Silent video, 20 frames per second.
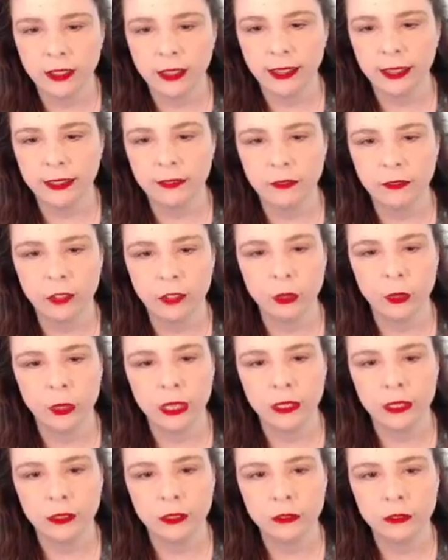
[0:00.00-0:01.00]
that view
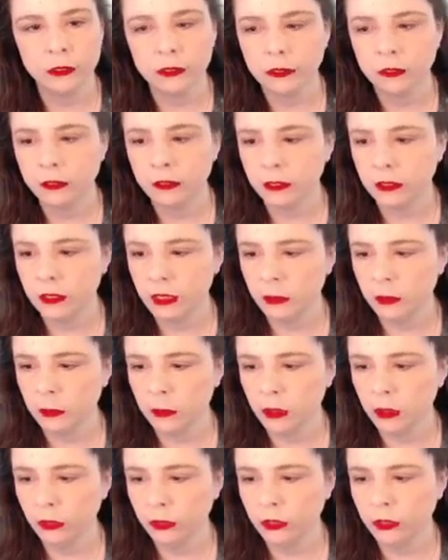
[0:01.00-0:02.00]
out. Isn't that
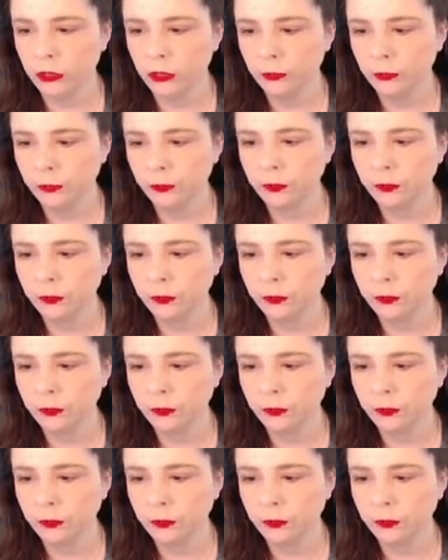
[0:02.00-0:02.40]
beautiful?